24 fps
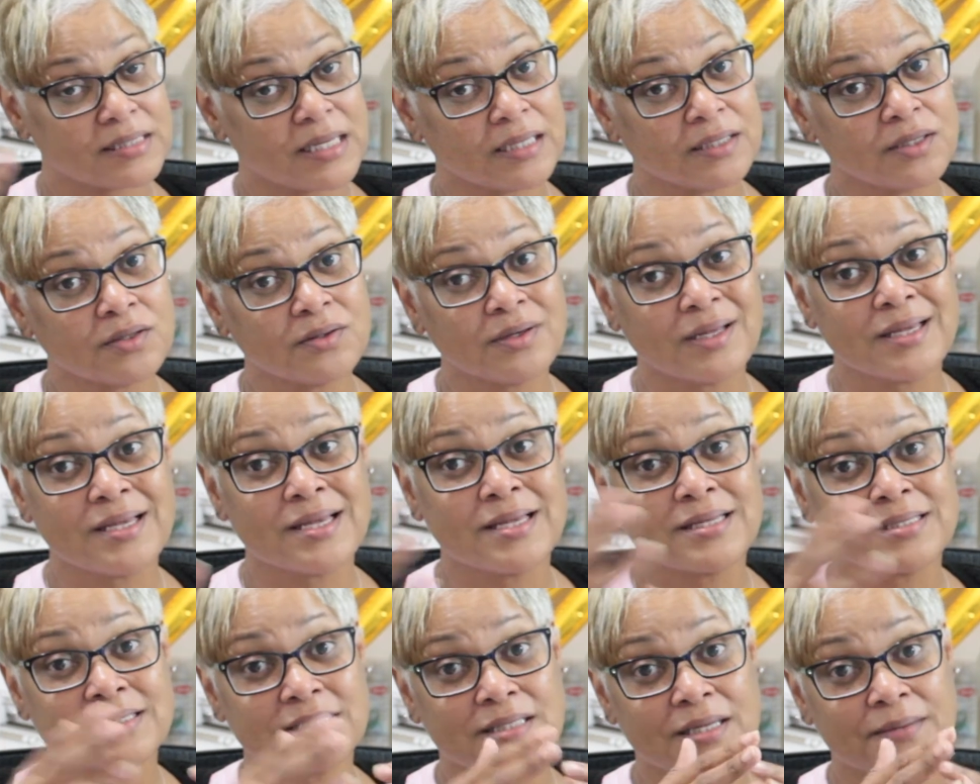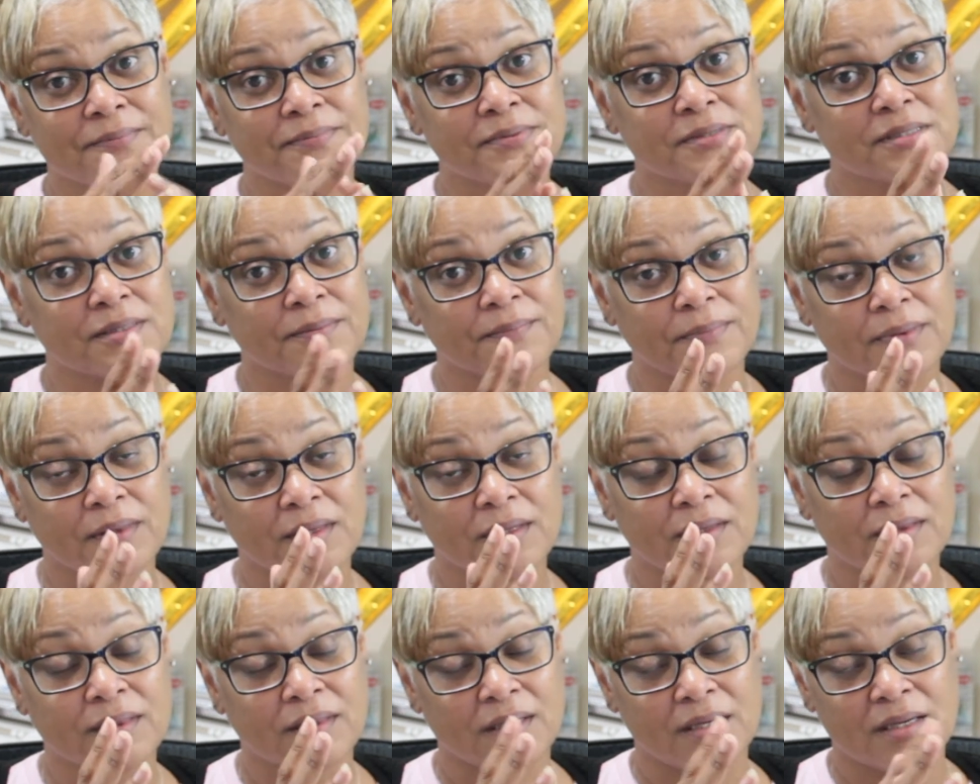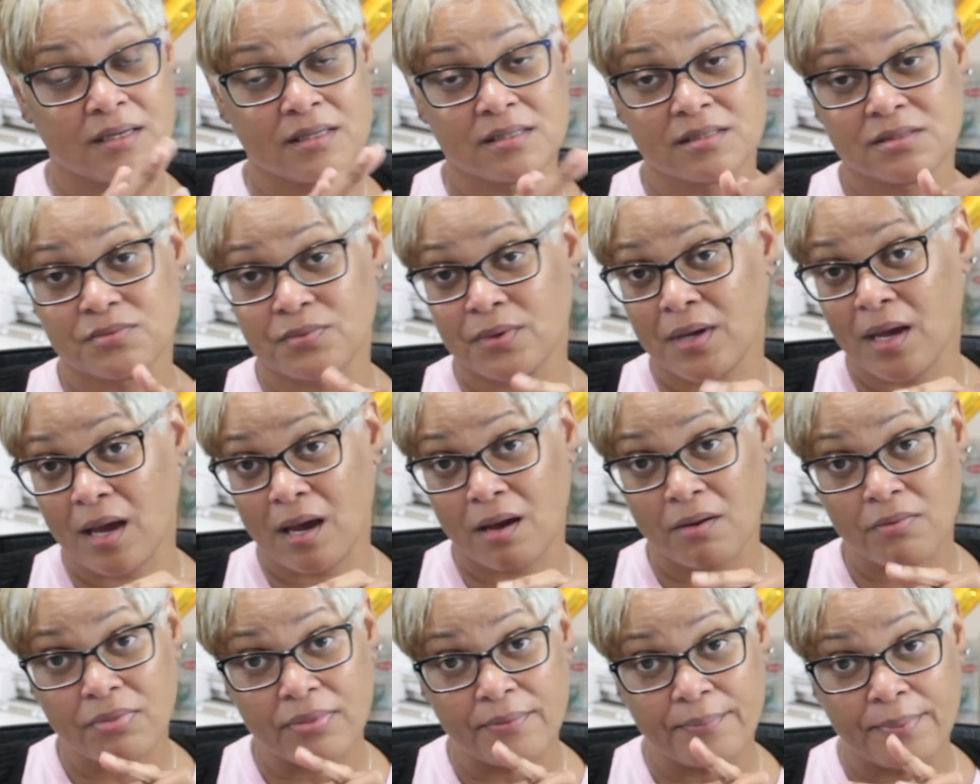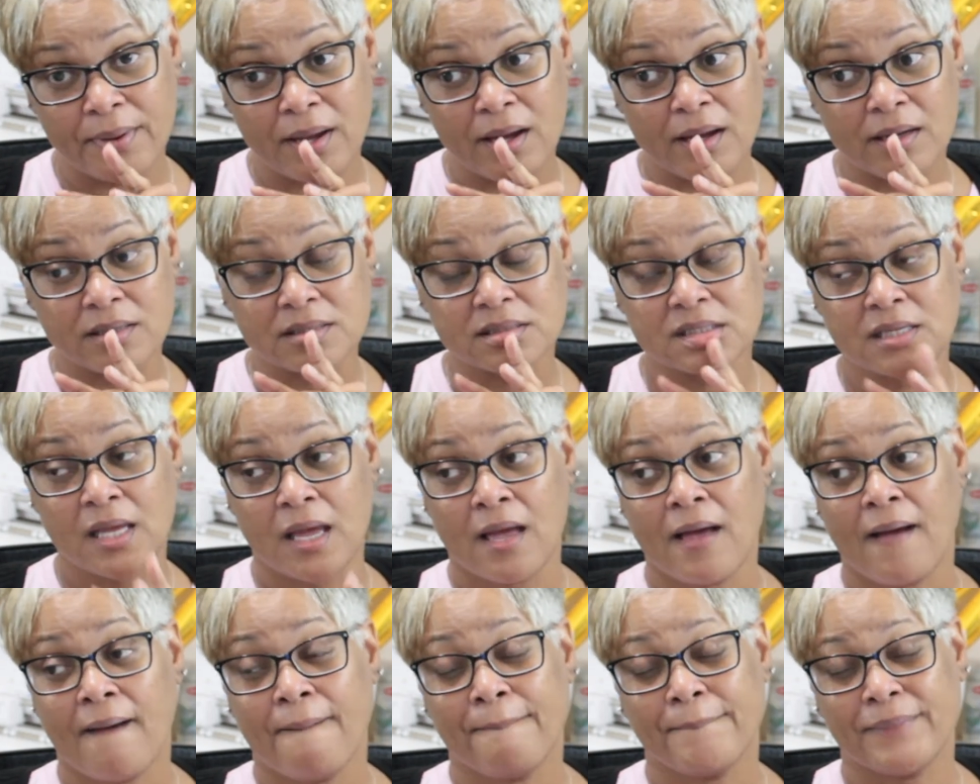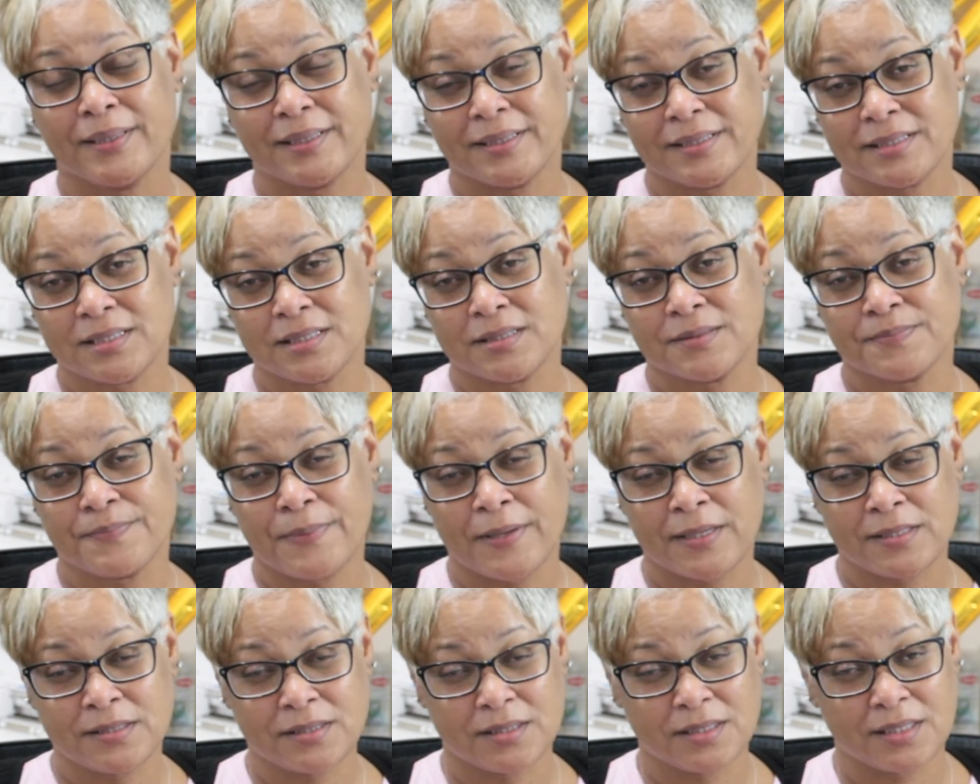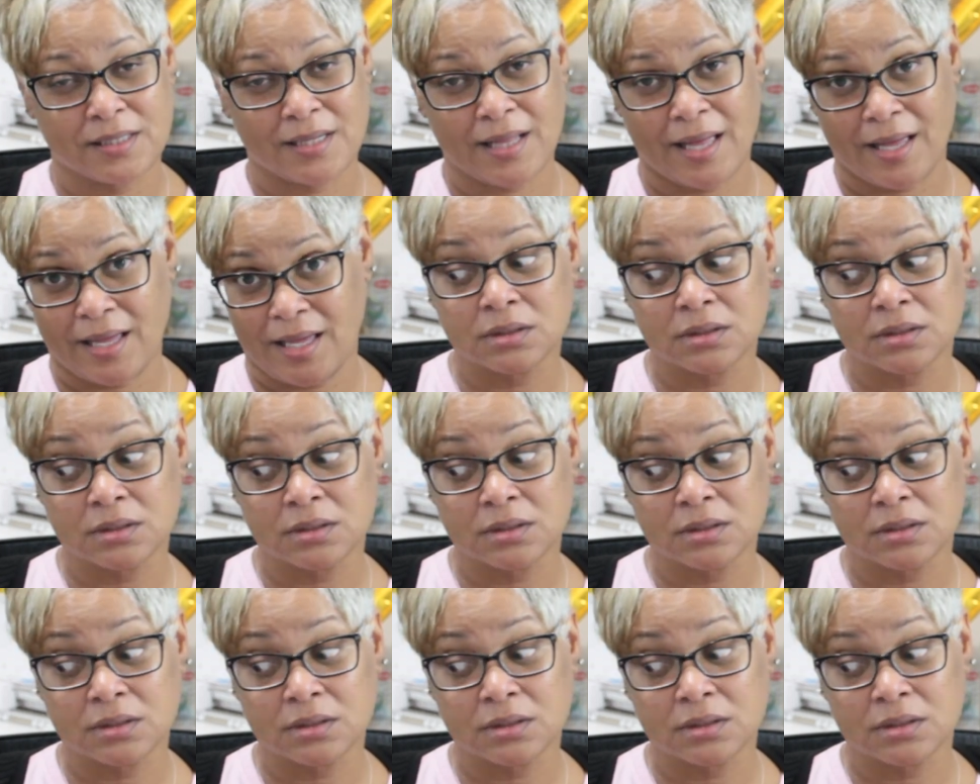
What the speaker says: I know they accept some things without the box, but especially like